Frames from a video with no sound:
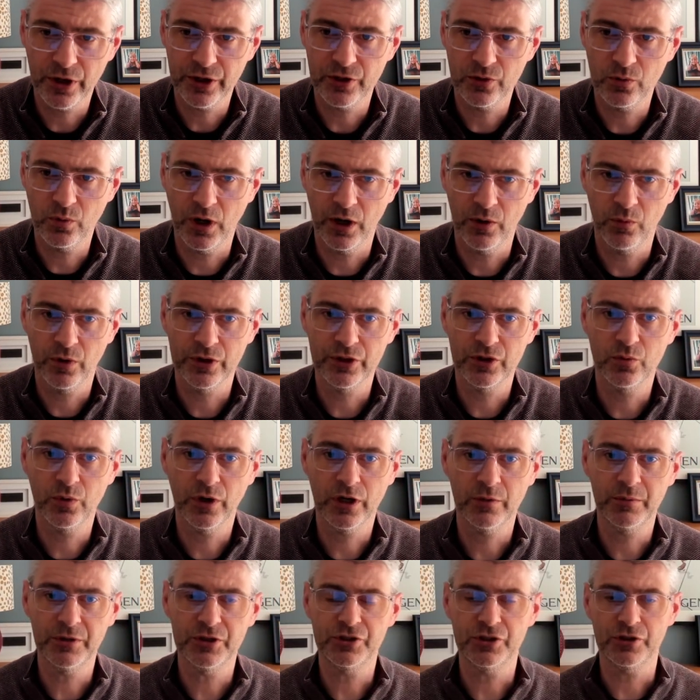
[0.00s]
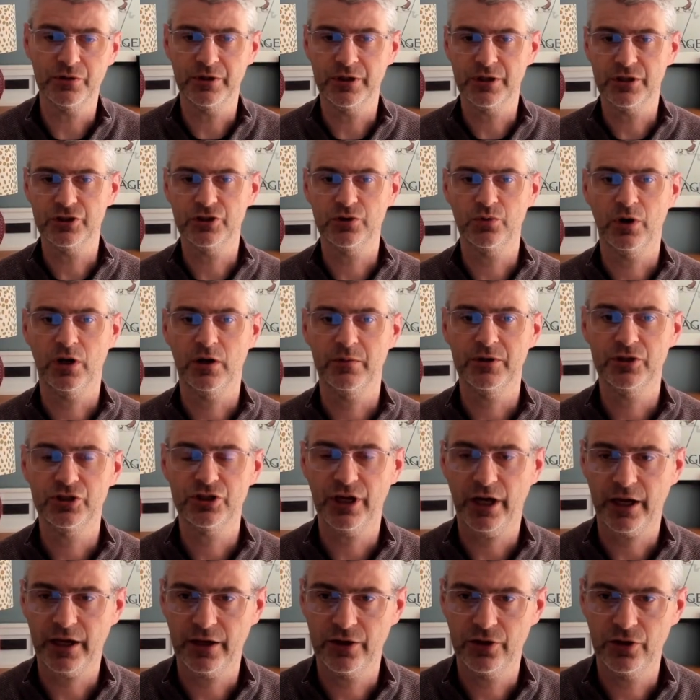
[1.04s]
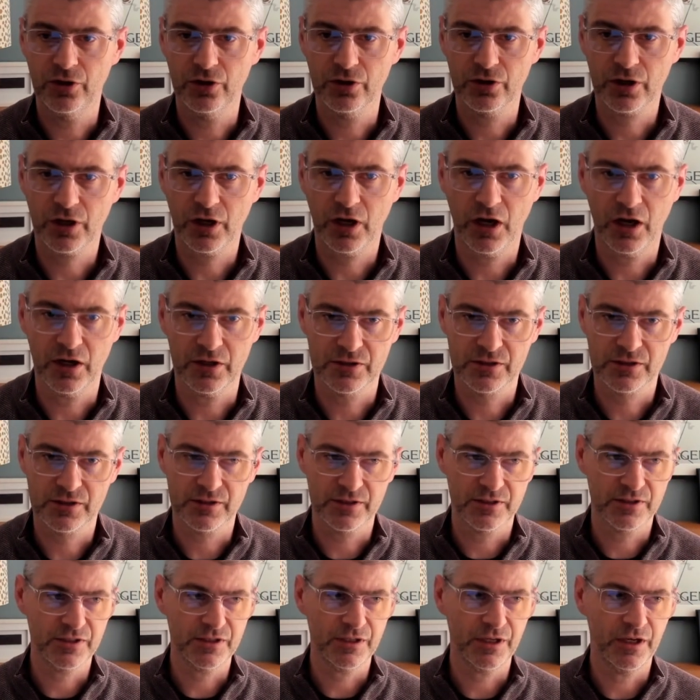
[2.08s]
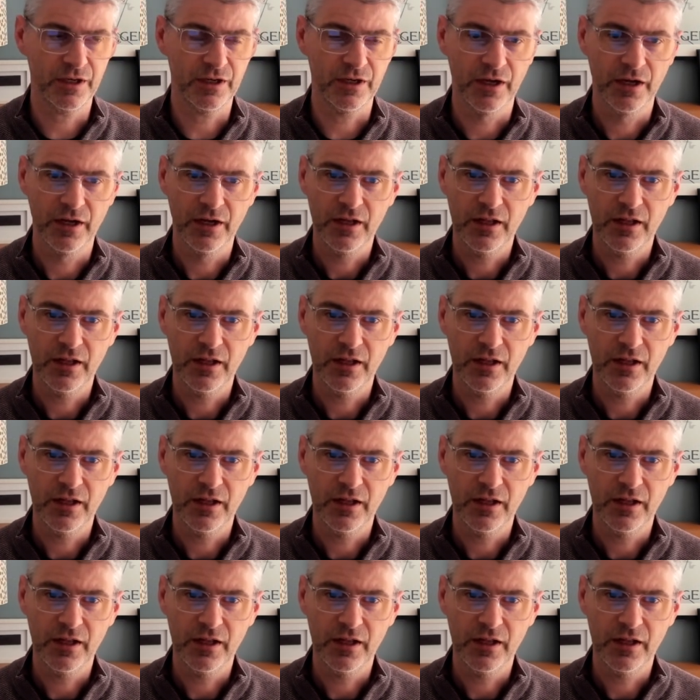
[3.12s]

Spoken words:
you want, what you want to be doing is you want to be checking your costs and seeing,